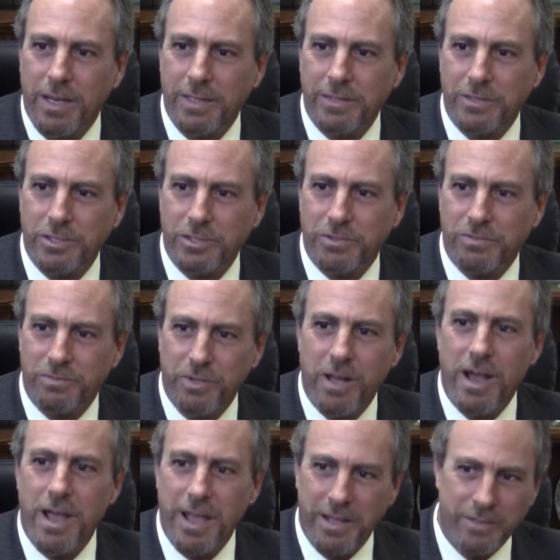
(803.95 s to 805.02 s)
and just
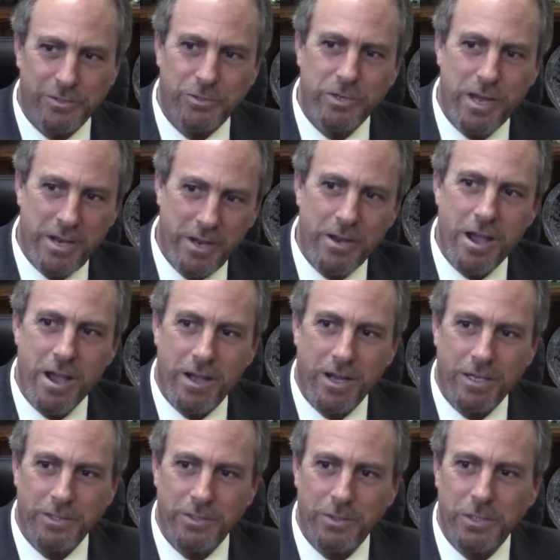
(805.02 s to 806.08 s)
fly and try to knock
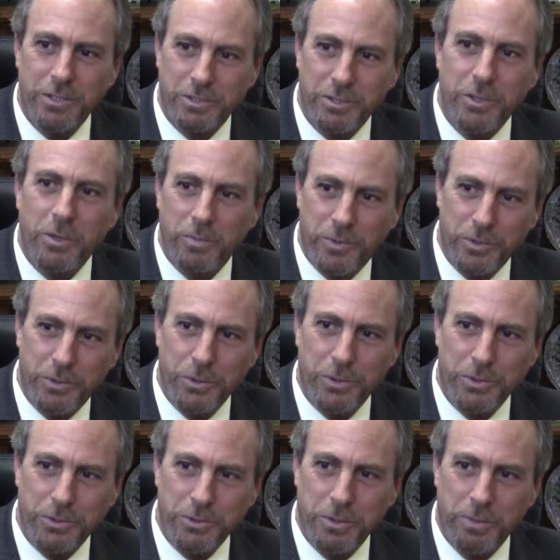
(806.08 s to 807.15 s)
on doors and open
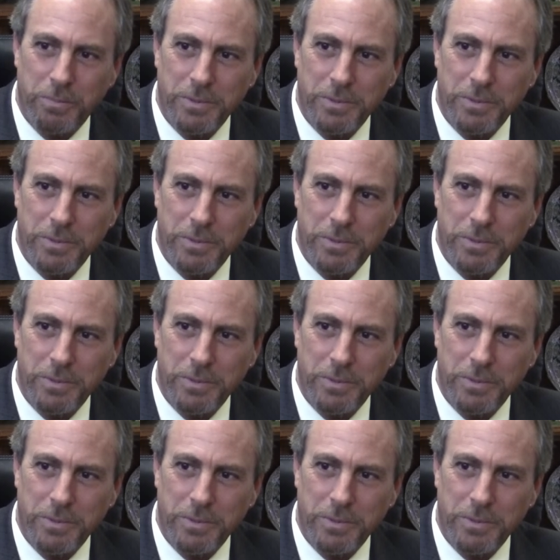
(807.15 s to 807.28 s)
doors.